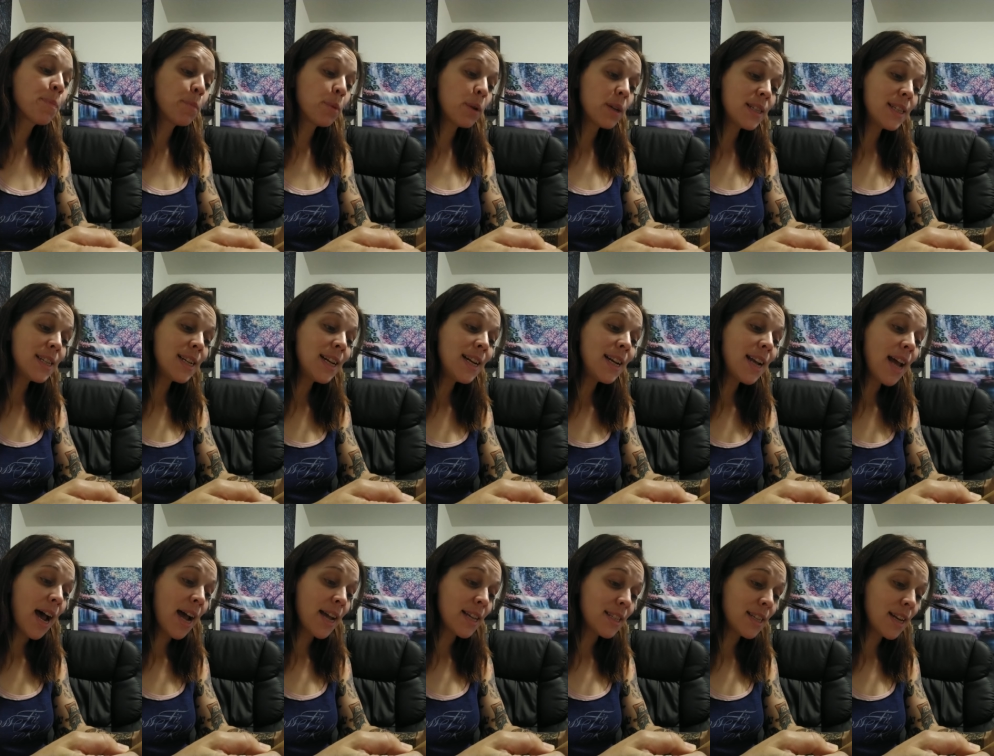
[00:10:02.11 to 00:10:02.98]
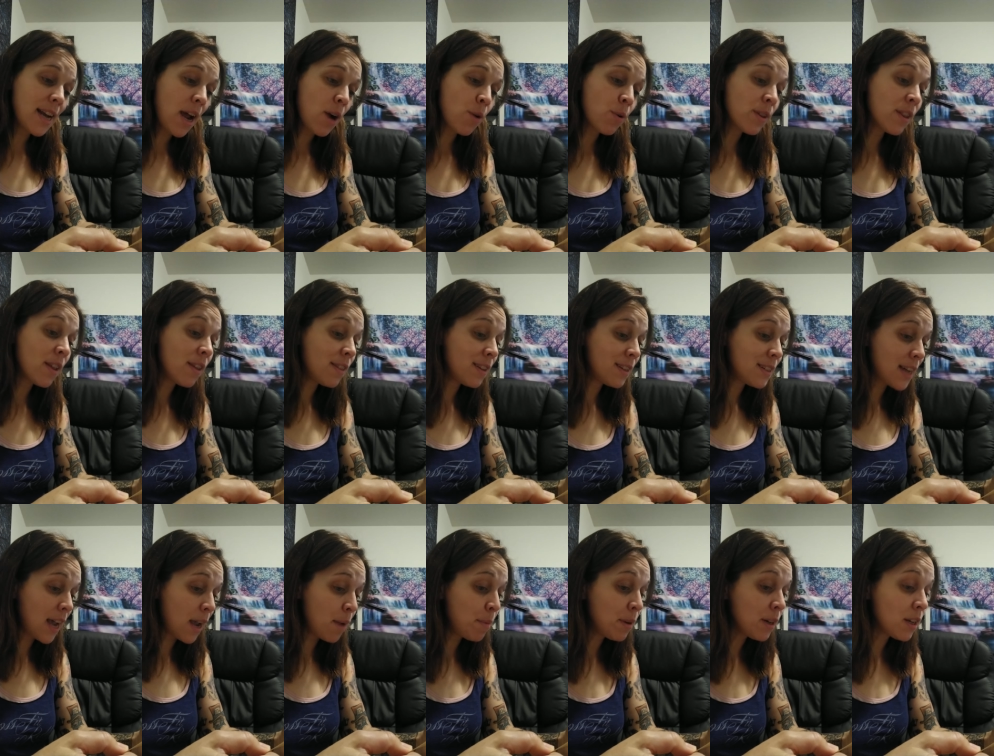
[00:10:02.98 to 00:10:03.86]
President Eisenhower that the
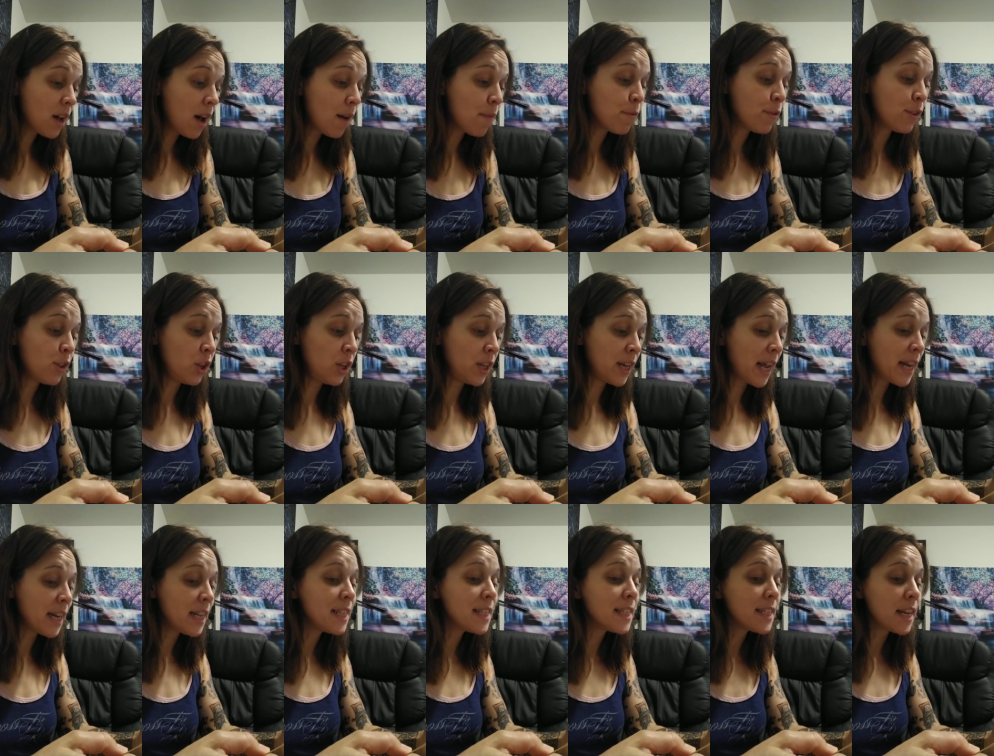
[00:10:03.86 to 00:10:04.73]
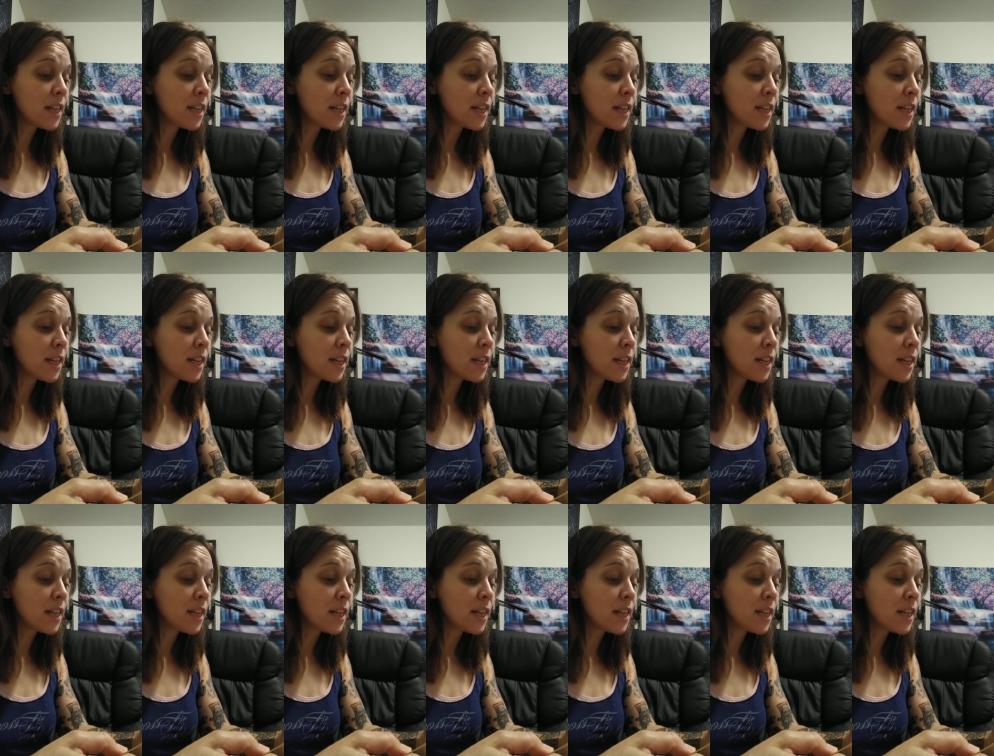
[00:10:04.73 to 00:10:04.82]
time had come for the United